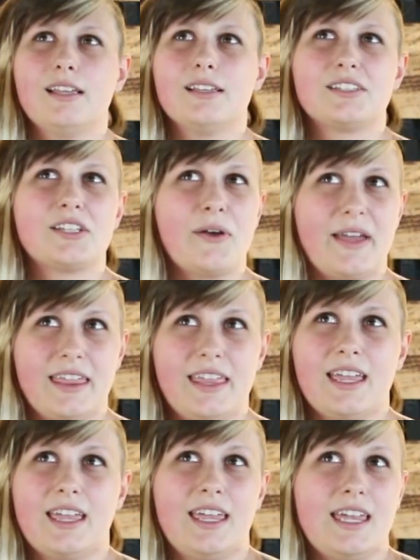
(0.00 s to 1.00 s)
So I
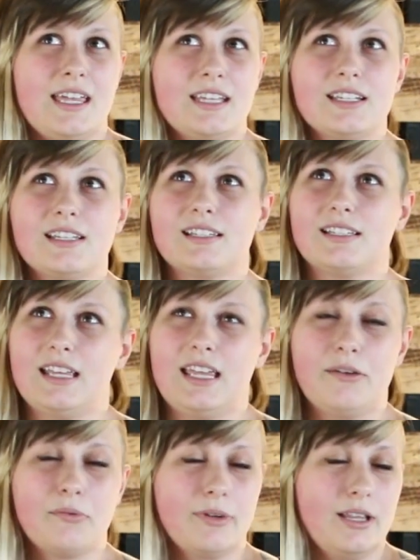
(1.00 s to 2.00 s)
think he
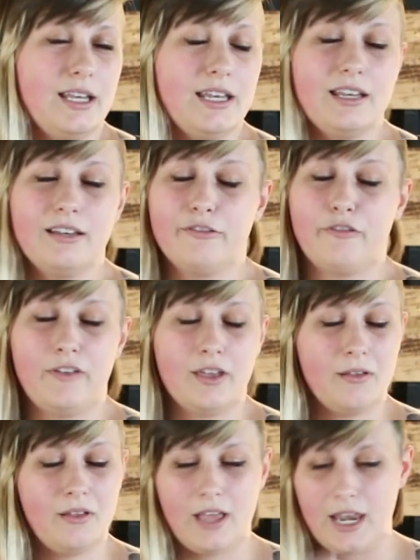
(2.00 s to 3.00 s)
really didn't
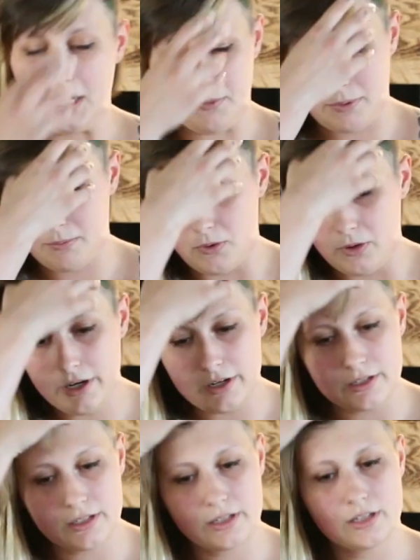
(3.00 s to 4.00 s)
feel any
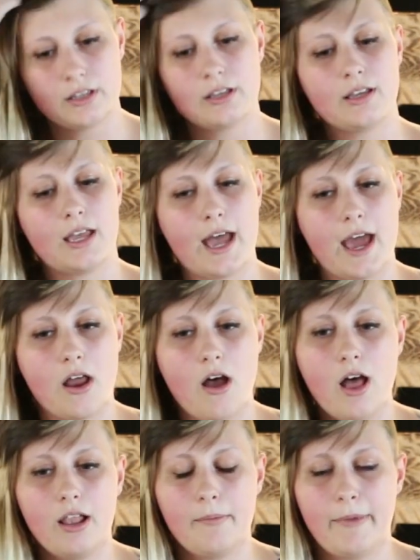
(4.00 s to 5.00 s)
remorse at
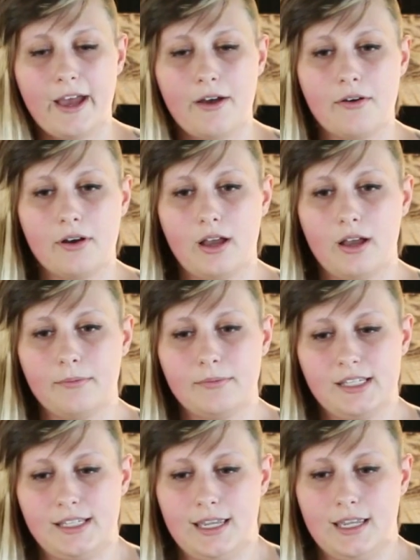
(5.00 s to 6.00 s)
all about
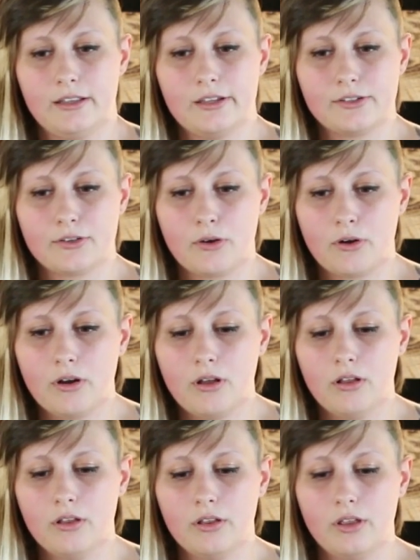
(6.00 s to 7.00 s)
seeing this
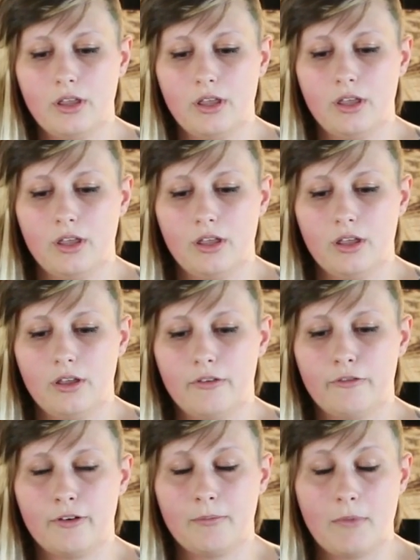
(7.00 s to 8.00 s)
girl
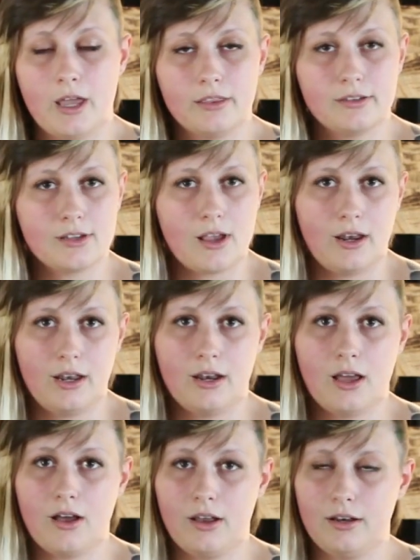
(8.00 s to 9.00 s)
for months
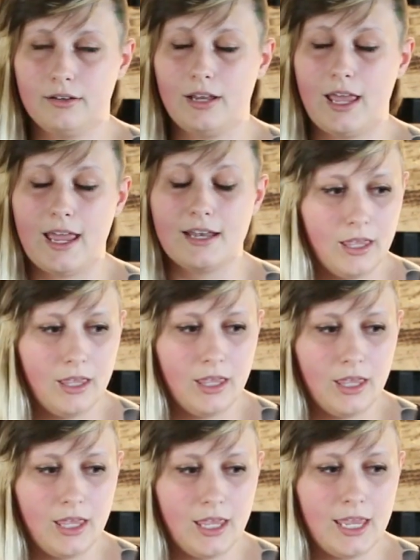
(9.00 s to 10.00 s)
on end.
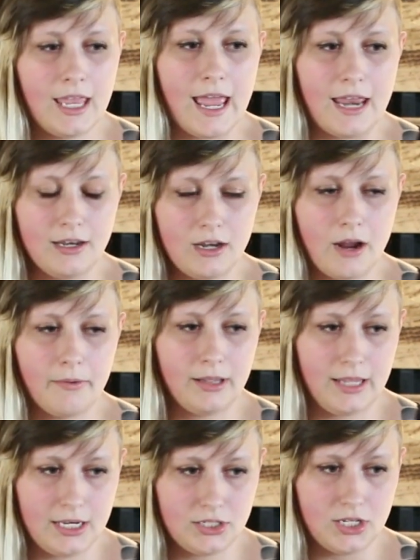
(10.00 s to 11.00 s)
It ended our
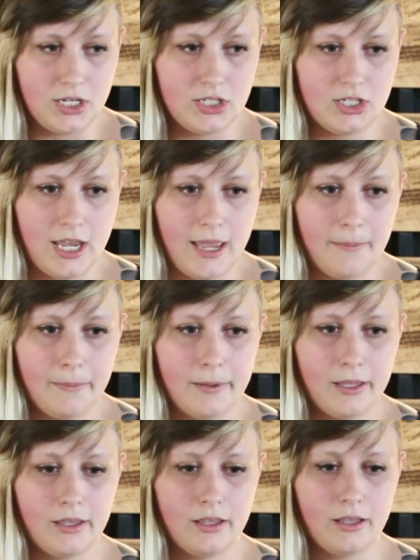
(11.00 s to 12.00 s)
relationship.
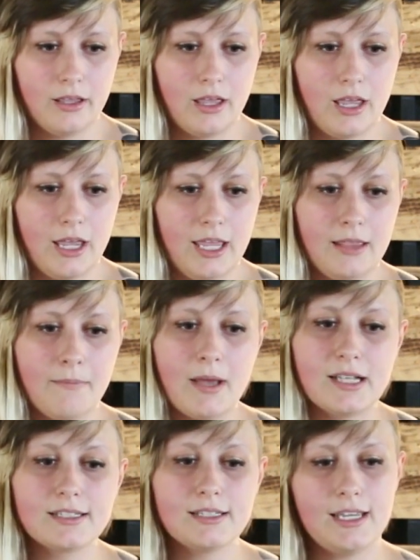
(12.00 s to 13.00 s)
In the
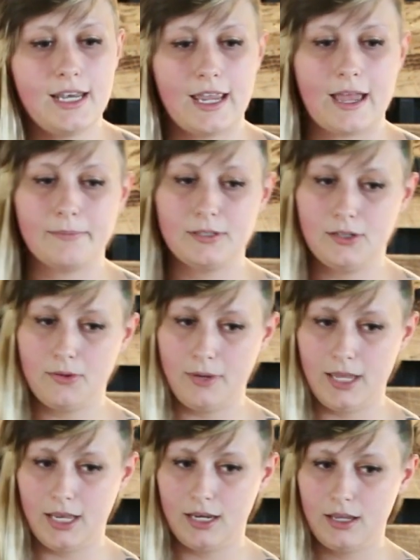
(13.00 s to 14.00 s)
months leading up to
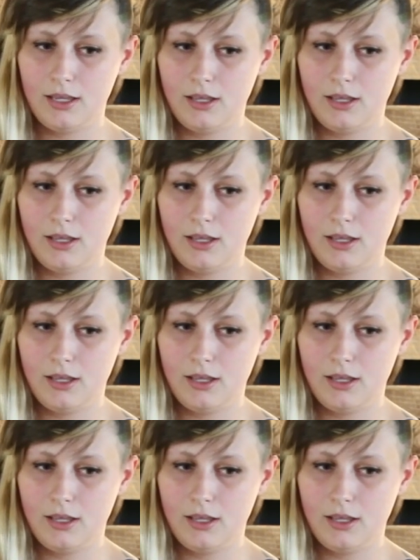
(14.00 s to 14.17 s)
it,